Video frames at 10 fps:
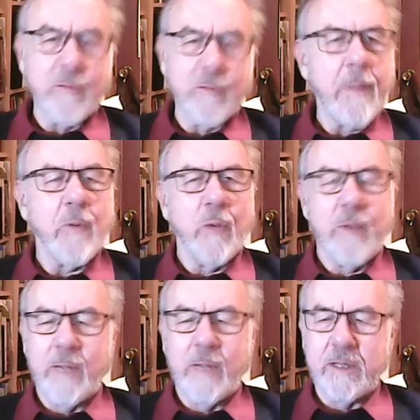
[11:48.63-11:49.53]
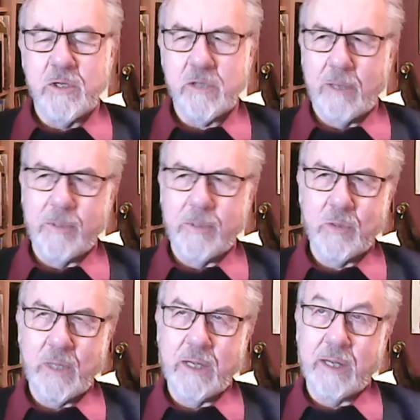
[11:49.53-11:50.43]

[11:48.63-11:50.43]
remember we made the show between